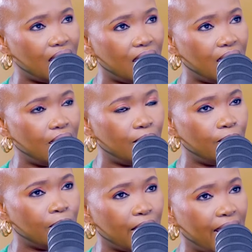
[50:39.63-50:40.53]

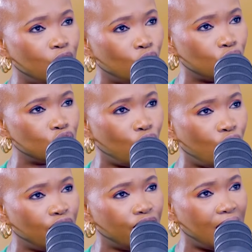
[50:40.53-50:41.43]
a lot
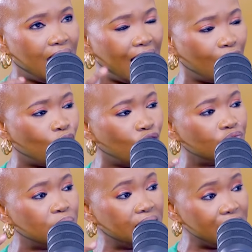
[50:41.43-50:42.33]
of lack
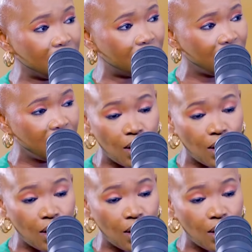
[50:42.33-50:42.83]
of belief.